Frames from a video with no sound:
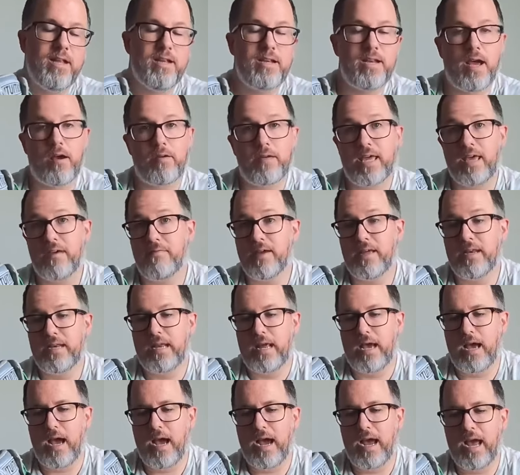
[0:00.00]
Now,
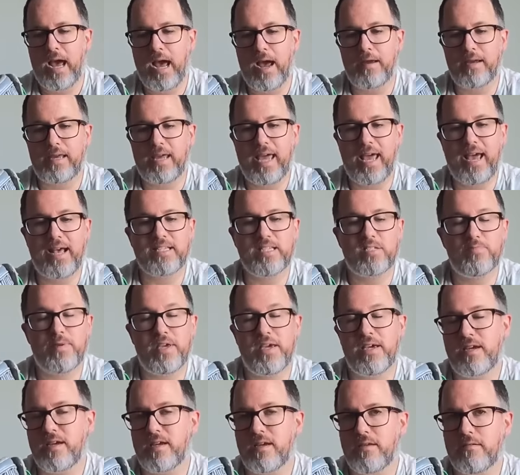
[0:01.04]
given I can't
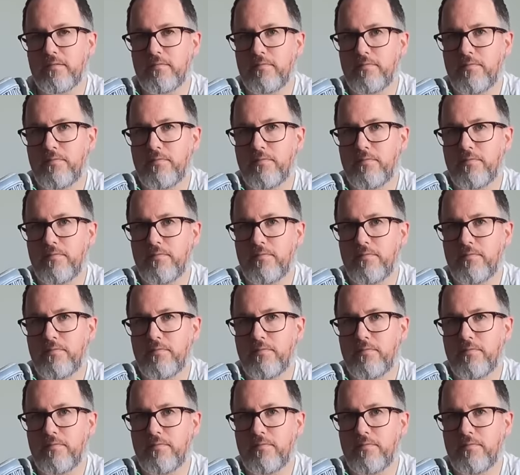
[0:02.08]
speak